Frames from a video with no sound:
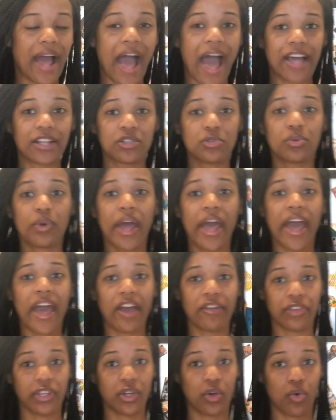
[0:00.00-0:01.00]
I do
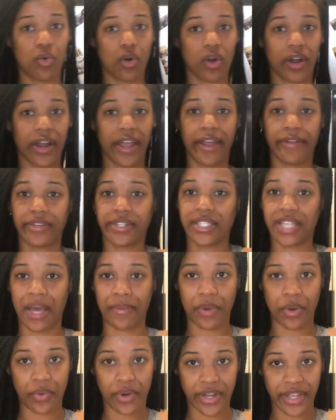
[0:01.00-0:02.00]
heavy core every time
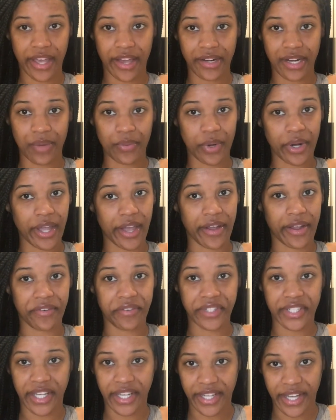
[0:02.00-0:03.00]
I work out, and I work out
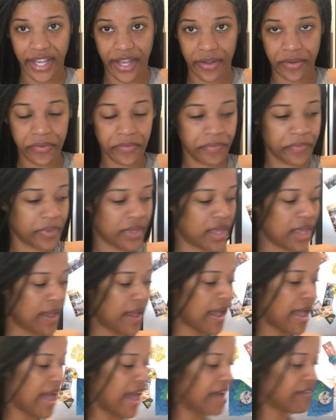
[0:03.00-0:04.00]
every day now.
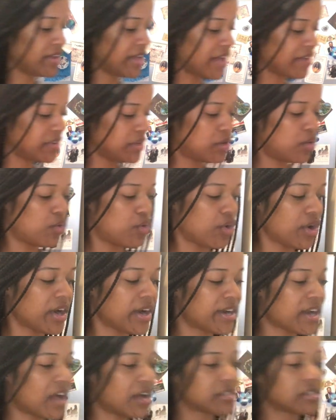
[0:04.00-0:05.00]
Heavy core,
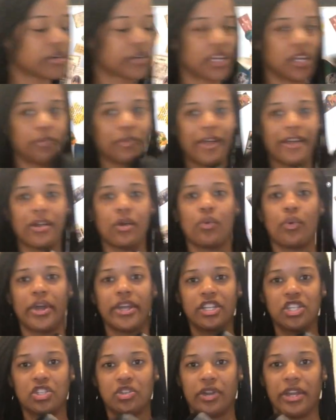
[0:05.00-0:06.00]
and I also keep like a
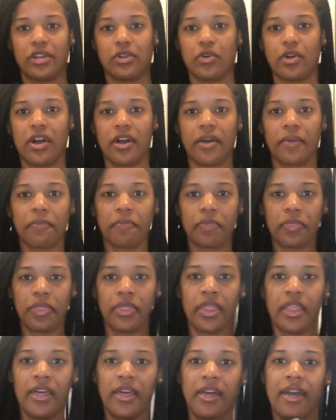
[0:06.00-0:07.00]
waist trainer on.
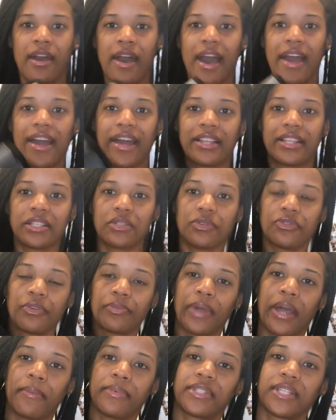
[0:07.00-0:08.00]
I got this one from
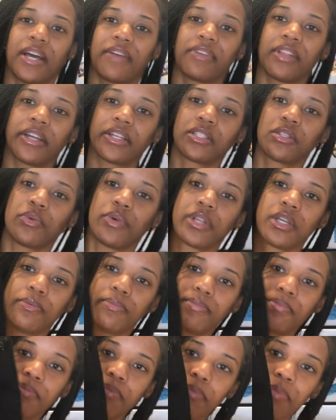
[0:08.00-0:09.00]
Amazon for like 20
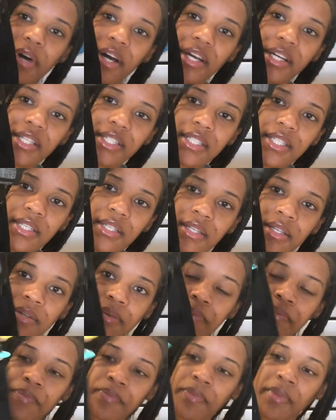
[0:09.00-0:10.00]
bucks.
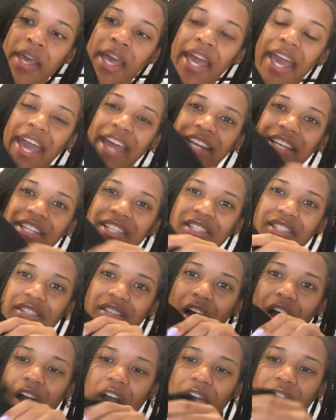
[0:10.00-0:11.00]
And it's
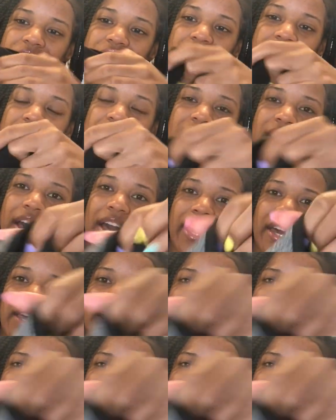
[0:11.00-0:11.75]
soft. Like